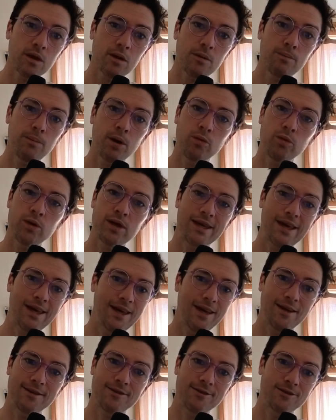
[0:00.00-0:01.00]
But we
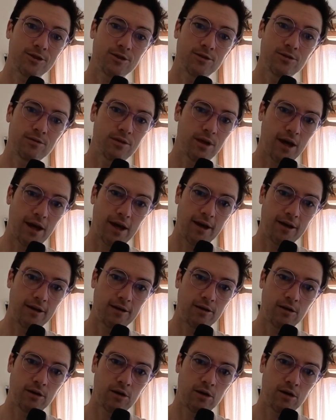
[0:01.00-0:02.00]
can't do that
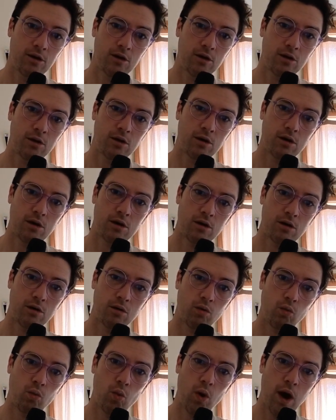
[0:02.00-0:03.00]

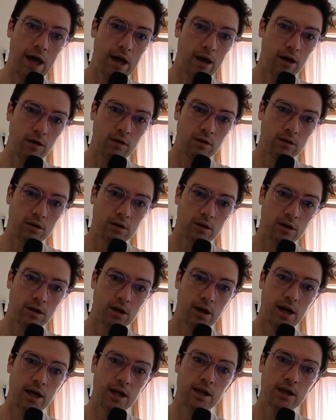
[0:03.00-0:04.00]
well
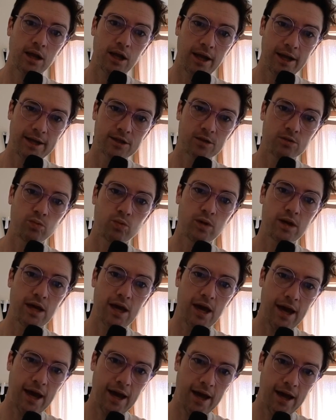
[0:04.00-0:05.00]
unless we
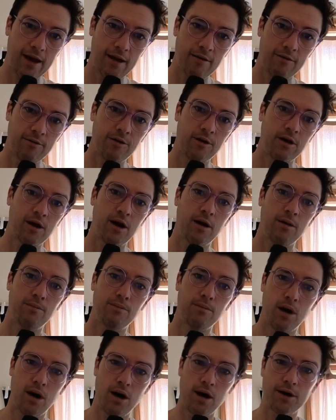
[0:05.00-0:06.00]
have a
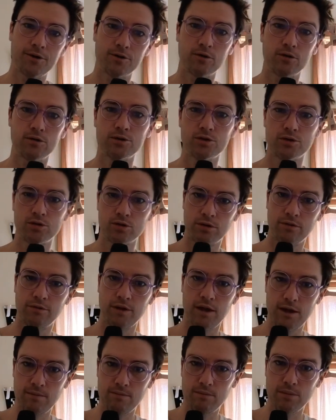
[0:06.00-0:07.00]
model sort of
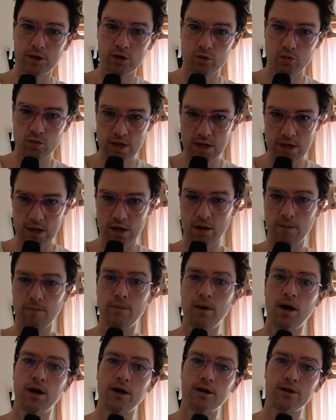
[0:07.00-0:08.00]
in between, a
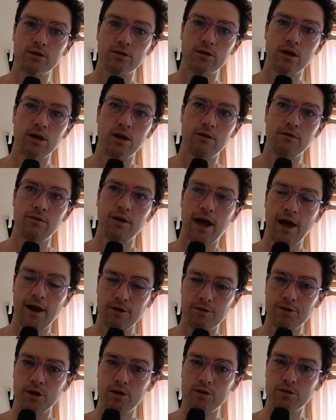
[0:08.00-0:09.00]
model of how
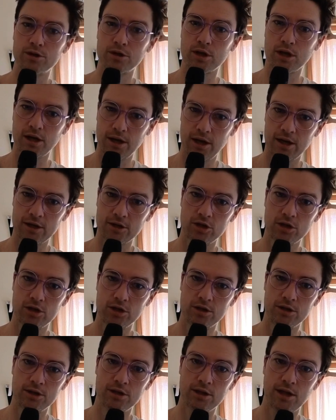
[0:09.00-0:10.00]
those
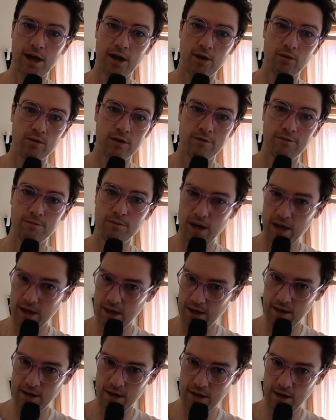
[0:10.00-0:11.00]
connections that we've
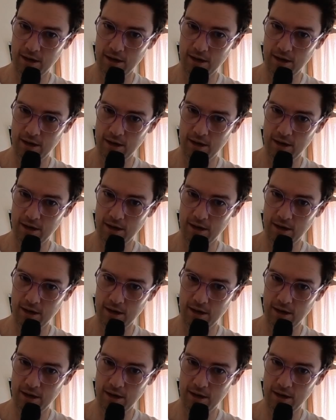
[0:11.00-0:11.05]
made,